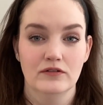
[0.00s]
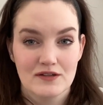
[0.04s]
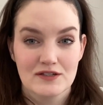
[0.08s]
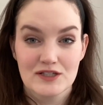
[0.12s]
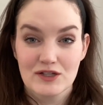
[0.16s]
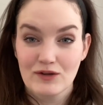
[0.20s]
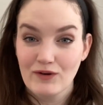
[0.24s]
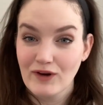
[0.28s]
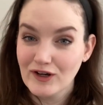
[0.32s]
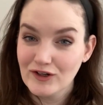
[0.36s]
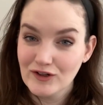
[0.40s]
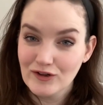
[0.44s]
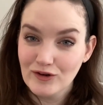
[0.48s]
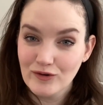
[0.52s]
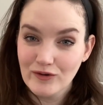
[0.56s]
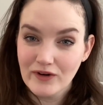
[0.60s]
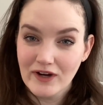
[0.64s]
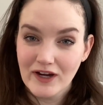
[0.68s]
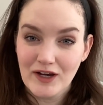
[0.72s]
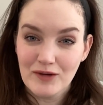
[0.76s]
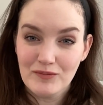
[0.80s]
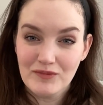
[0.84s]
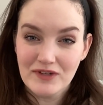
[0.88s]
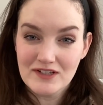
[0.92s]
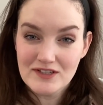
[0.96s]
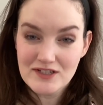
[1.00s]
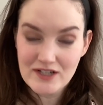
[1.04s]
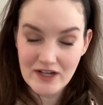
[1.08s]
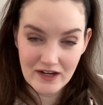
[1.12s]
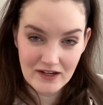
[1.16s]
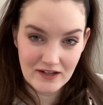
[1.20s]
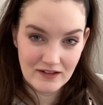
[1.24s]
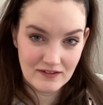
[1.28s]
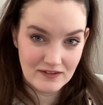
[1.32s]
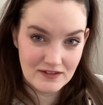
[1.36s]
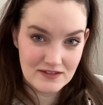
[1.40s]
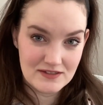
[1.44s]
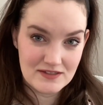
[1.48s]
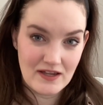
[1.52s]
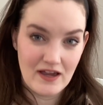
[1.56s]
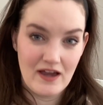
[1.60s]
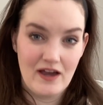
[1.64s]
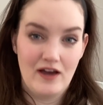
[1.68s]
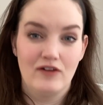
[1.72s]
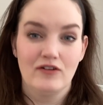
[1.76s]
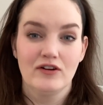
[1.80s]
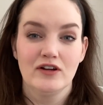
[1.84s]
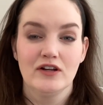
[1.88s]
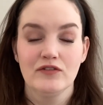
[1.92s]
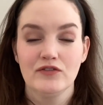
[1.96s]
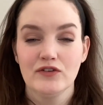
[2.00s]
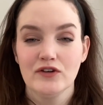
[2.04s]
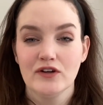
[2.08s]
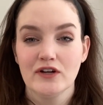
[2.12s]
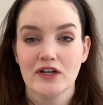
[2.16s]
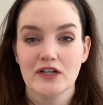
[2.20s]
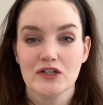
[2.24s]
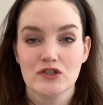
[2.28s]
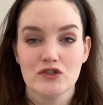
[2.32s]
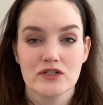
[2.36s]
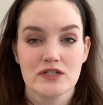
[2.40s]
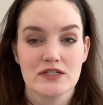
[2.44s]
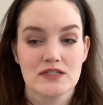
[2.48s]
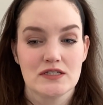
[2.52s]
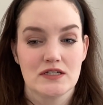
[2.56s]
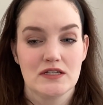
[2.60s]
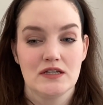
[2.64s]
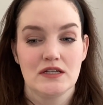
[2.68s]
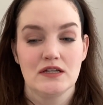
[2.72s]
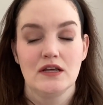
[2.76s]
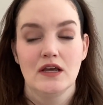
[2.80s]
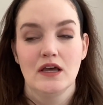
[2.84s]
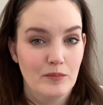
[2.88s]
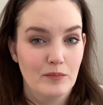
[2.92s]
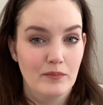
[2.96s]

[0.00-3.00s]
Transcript: So I do recommend checking these out if you're interested.